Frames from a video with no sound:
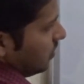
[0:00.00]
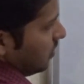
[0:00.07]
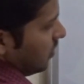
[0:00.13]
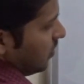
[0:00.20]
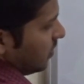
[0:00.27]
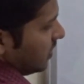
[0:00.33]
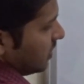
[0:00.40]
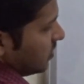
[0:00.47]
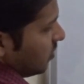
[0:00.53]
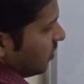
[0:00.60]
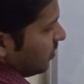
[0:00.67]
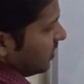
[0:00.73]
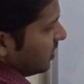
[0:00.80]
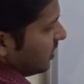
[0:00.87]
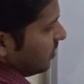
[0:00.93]
the longest
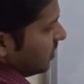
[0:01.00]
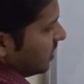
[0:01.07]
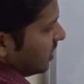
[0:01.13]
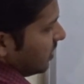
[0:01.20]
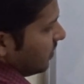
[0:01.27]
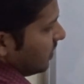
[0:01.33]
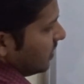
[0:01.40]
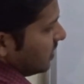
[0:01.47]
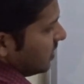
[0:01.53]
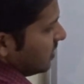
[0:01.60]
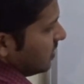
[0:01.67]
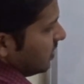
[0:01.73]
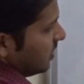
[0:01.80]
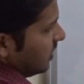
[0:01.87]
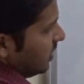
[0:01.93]
common subsequence
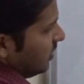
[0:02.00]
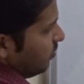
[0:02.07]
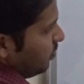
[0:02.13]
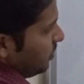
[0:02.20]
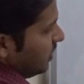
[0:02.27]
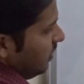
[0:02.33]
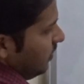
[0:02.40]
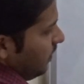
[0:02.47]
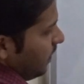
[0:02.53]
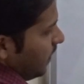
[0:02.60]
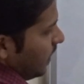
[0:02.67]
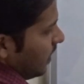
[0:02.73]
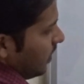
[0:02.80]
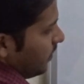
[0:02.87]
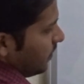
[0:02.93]
is EP.
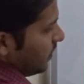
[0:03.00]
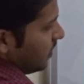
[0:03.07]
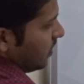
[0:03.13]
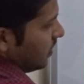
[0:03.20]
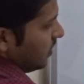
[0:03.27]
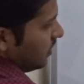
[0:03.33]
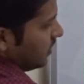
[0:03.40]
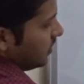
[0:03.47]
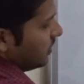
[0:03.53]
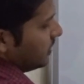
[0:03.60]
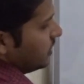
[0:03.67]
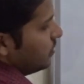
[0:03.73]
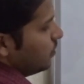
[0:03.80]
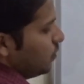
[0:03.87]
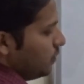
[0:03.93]

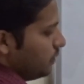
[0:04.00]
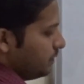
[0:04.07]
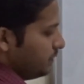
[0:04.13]
Q.